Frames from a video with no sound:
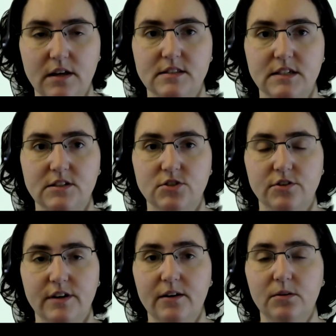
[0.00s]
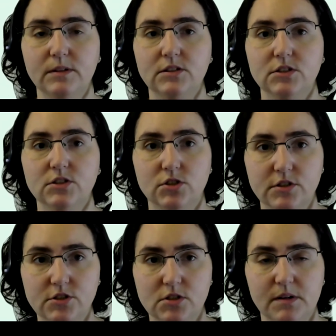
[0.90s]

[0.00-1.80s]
it's easier not only to search,